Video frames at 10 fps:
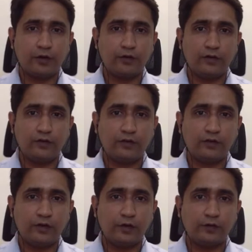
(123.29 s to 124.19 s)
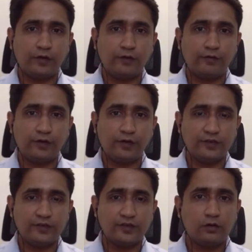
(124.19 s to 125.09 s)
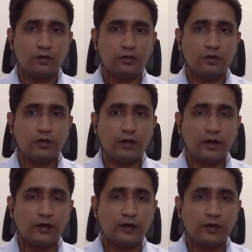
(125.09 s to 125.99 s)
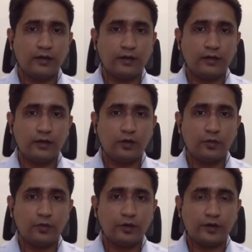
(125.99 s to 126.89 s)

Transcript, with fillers: of level 3 to 5 trends. Underlying economic,